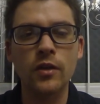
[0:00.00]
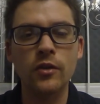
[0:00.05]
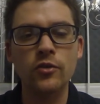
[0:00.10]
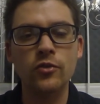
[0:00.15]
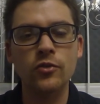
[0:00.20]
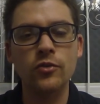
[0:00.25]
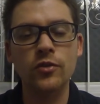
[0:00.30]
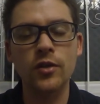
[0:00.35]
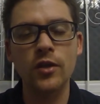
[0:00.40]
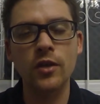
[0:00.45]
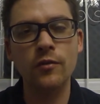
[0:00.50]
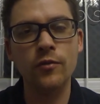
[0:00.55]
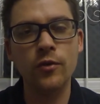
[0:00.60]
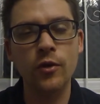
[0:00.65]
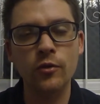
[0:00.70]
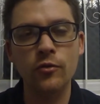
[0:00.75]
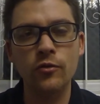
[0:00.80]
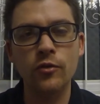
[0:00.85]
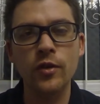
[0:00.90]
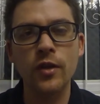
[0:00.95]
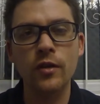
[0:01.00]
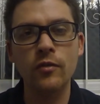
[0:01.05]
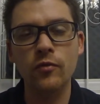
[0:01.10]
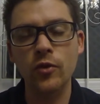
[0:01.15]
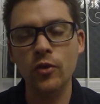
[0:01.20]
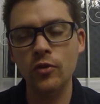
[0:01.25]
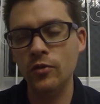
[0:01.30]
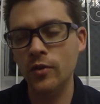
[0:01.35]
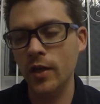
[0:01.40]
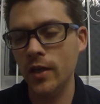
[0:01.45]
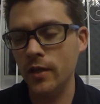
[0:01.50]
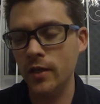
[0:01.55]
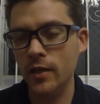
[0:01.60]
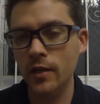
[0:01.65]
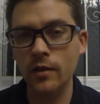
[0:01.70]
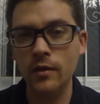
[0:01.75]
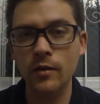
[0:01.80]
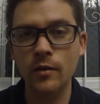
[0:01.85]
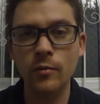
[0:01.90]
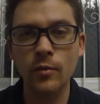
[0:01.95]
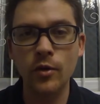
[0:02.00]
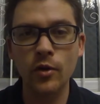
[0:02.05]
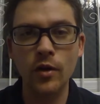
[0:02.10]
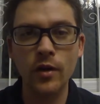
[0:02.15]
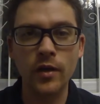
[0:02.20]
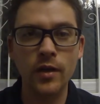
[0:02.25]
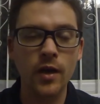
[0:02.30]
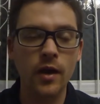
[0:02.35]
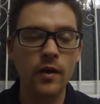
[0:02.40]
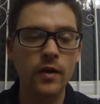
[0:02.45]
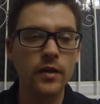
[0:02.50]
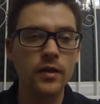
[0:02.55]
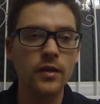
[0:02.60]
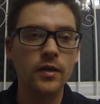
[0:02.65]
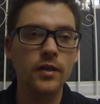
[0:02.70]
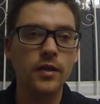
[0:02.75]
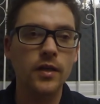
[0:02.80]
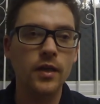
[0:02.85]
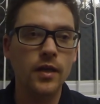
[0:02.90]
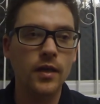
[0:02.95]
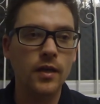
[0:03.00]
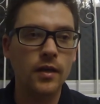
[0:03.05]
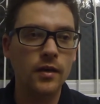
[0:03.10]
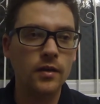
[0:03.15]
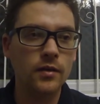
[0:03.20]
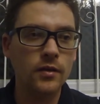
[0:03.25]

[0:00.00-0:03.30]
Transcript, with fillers: As you see I've gone through that first aid kit and what I carry in it.